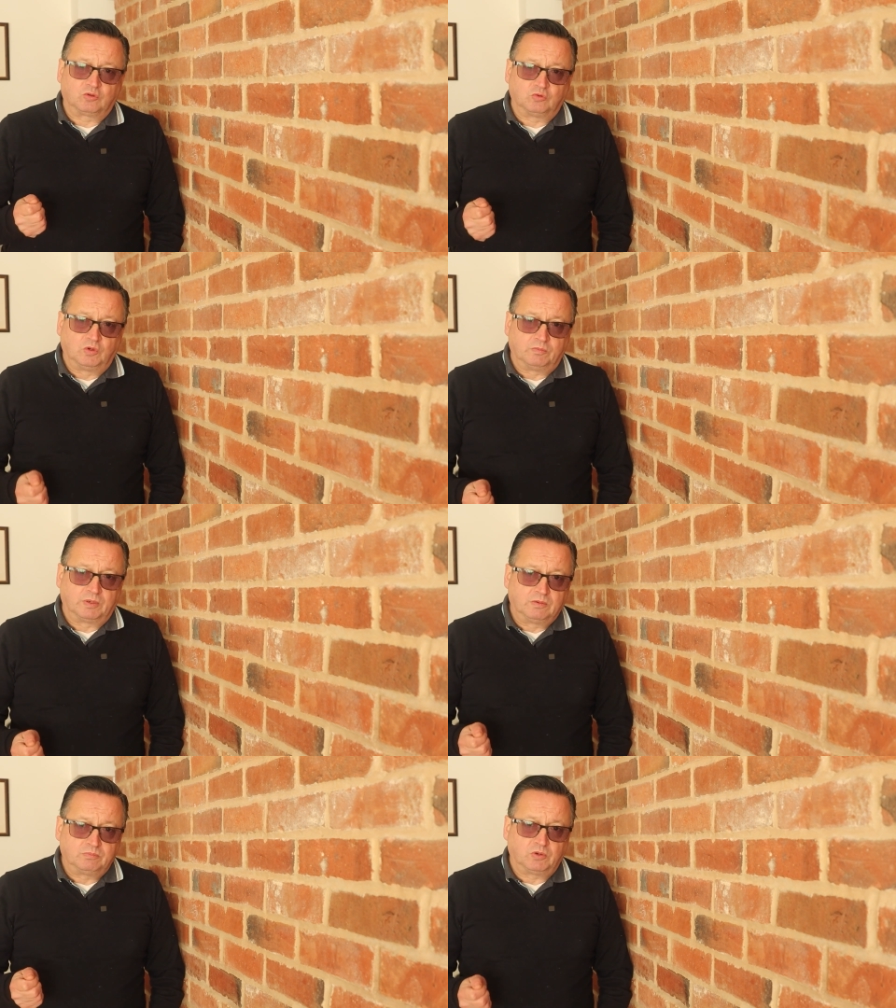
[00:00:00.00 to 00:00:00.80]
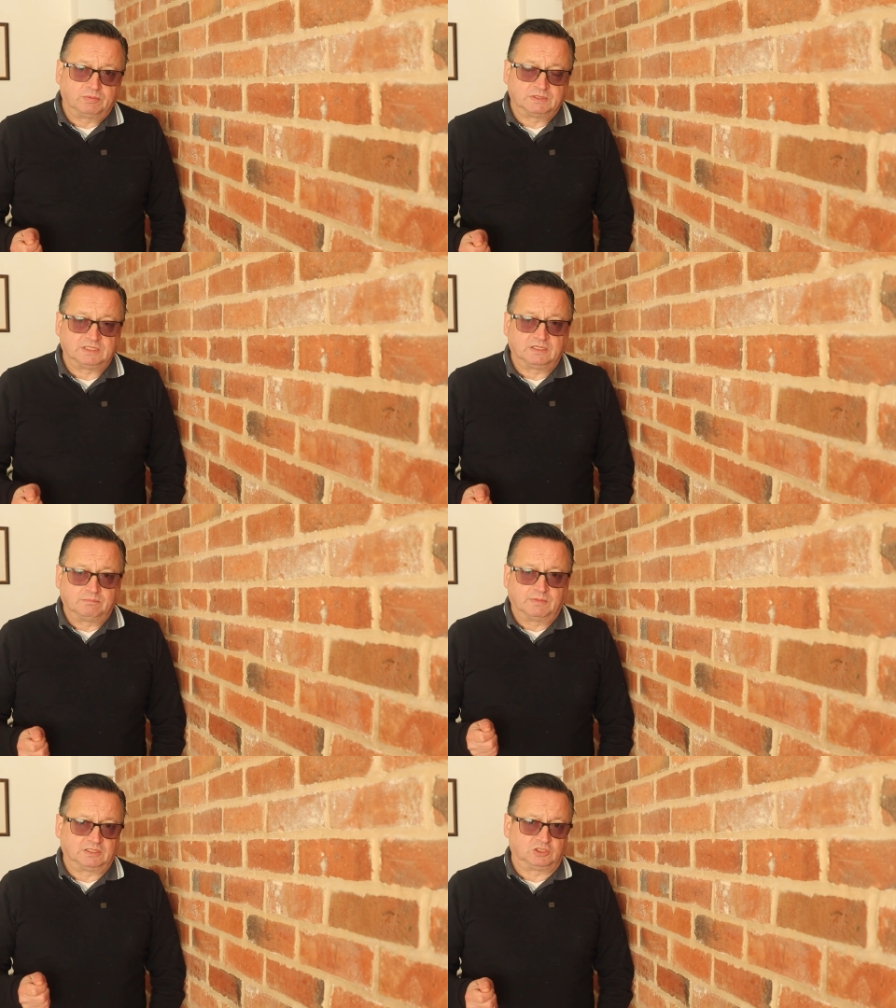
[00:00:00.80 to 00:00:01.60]
group property
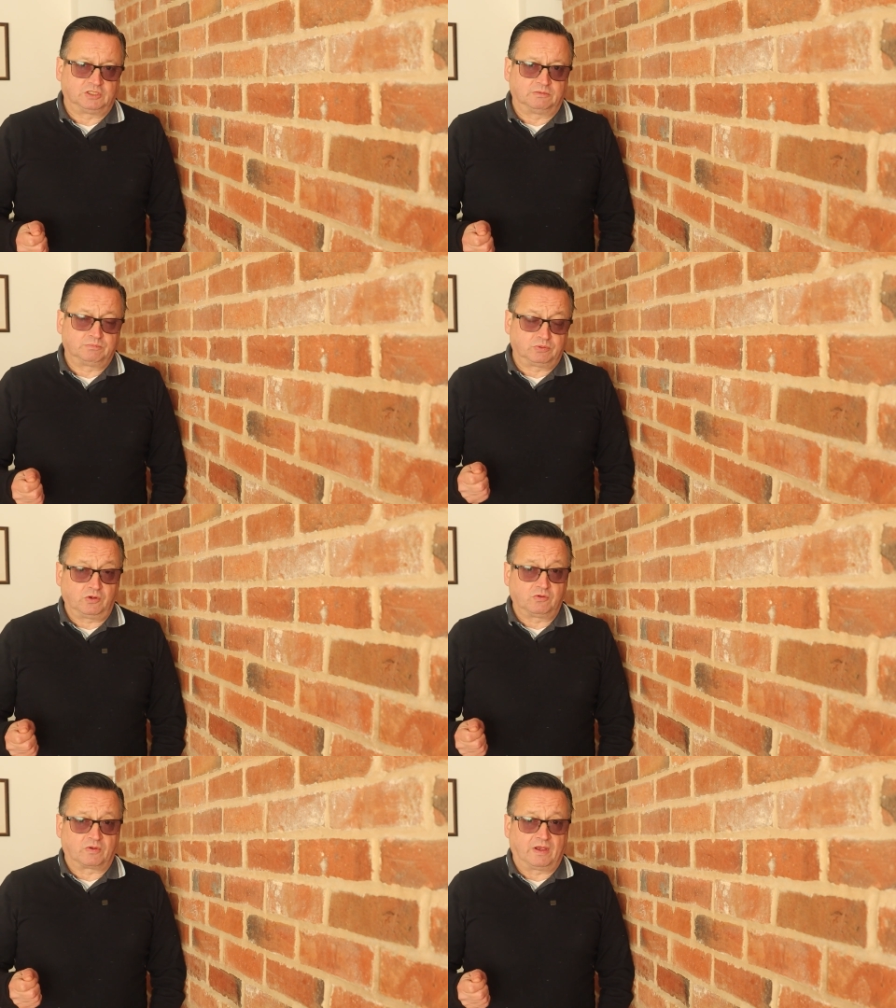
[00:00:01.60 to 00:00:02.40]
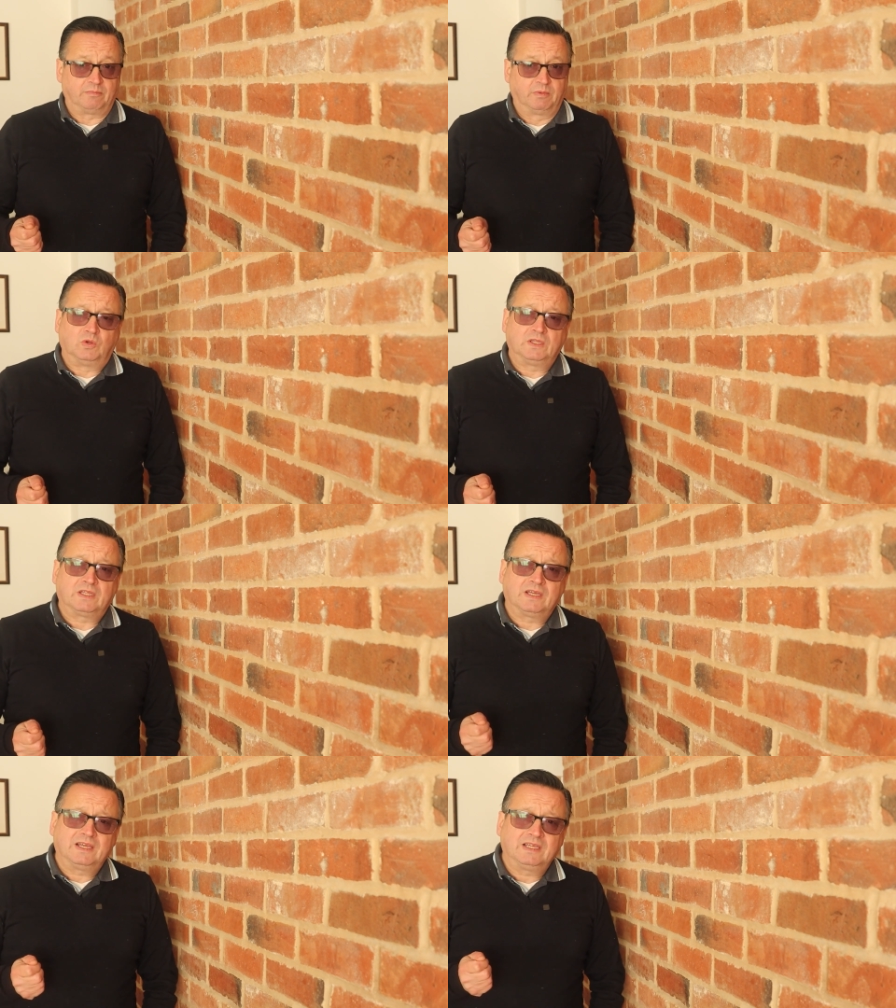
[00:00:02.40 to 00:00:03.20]
mentorship program
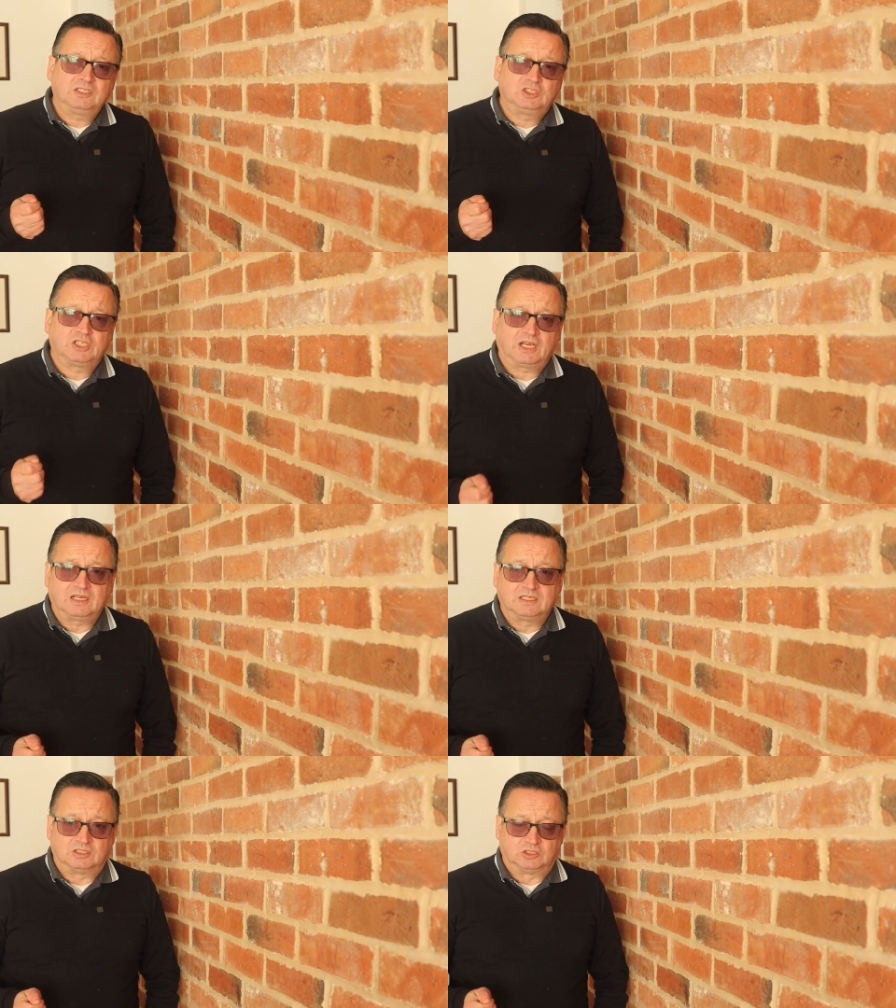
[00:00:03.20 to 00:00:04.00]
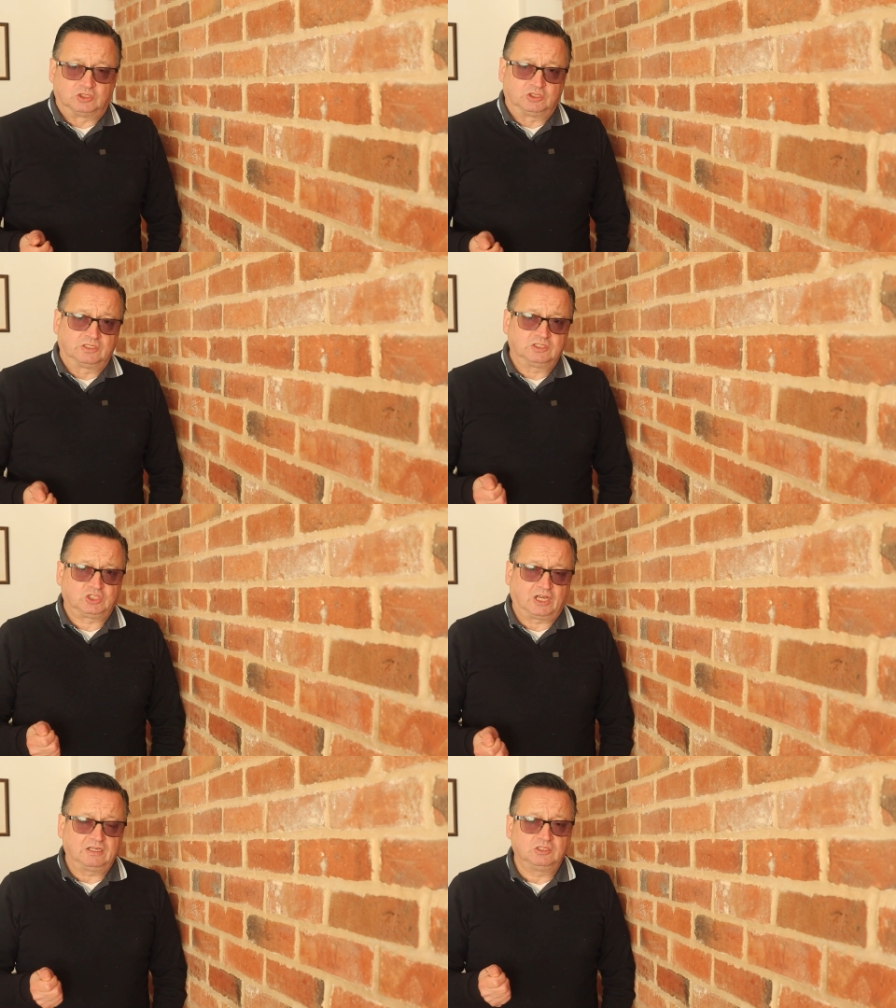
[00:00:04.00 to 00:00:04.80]
with a challenge and the
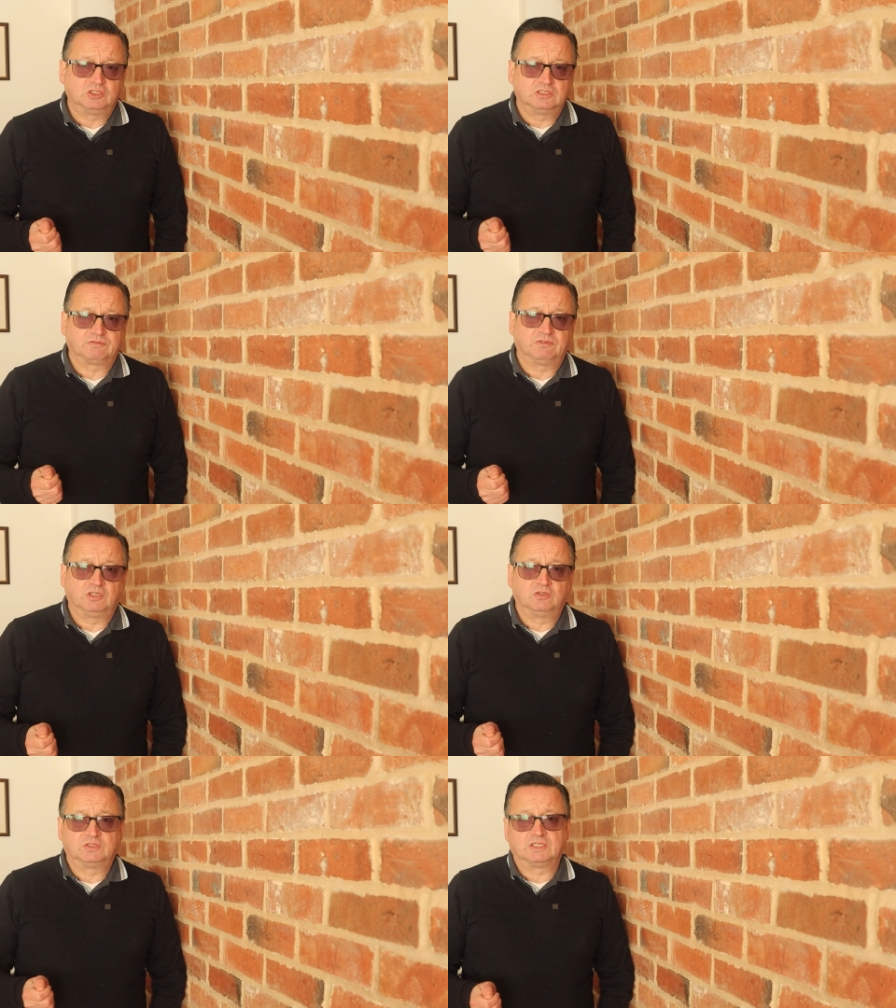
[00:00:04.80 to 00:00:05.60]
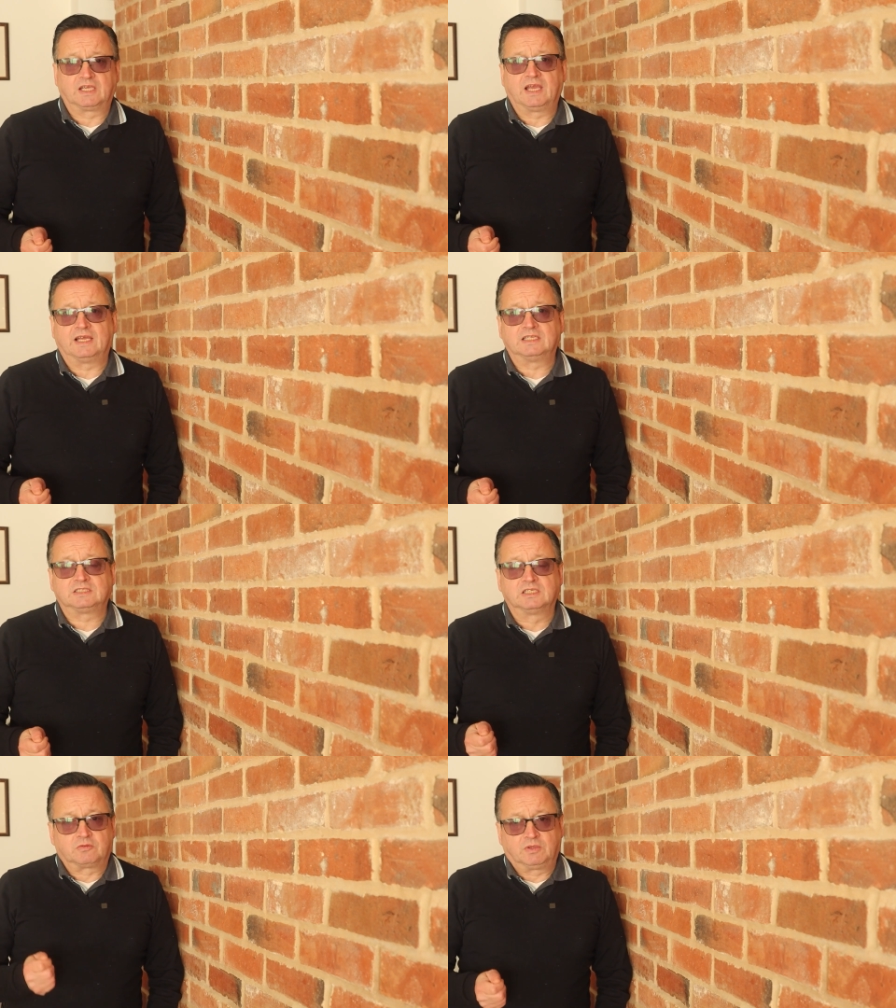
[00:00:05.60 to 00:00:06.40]
challenge is for you to get
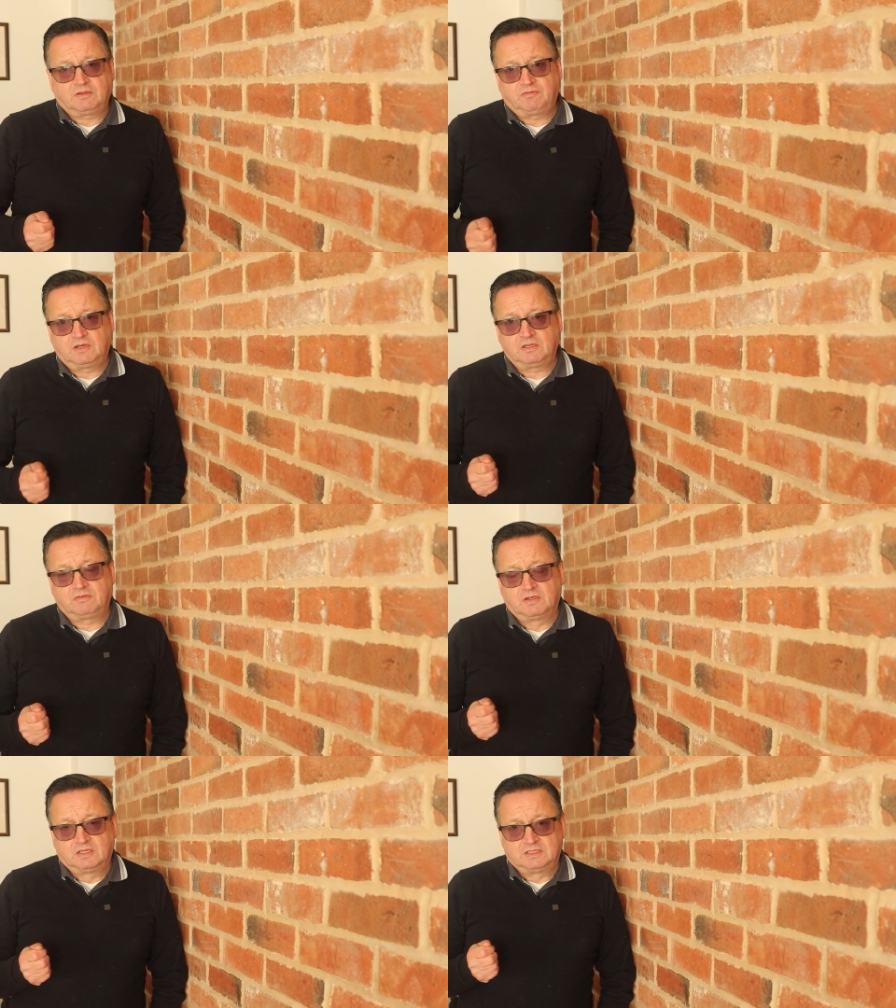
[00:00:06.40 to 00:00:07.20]
three to five